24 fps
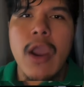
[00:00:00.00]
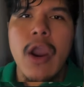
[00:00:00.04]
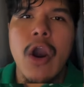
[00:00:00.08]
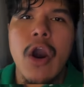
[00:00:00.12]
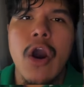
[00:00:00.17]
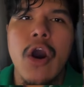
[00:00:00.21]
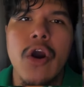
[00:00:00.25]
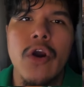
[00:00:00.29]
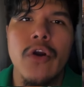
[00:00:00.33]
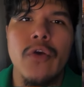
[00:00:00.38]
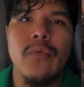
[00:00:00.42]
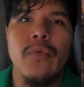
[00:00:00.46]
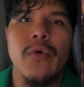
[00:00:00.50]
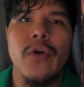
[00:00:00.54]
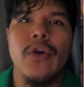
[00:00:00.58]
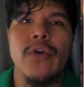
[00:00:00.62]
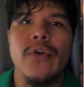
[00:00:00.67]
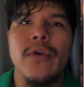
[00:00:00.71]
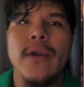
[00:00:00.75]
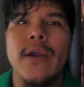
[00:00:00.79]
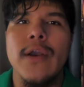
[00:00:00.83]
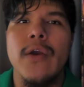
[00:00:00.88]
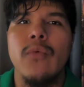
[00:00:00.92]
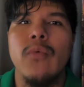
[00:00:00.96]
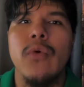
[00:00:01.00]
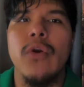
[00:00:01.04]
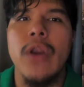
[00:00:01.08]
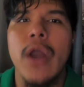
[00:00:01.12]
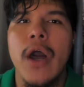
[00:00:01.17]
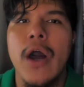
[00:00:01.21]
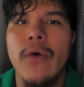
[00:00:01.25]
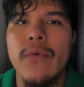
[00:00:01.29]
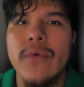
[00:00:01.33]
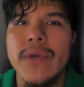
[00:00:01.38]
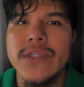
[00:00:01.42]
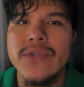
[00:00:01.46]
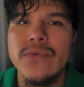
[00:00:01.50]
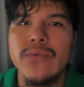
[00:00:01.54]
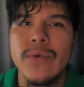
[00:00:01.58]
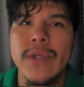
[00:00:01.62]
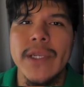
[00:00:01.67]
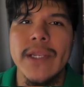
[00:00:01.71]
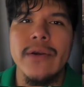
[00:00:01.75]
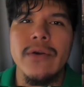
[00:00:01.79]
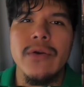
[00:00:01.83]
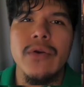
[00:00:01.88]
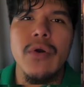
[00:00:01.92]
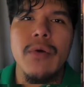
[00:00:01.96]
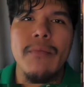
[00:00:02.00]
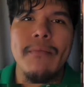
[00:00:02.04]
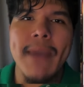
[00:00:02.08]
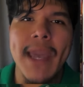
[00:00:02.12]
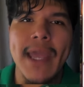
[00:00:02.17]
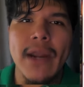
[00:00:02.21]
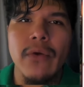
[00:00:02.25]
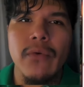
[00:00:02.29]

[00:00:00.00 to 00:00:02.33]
Hard work will always win no matter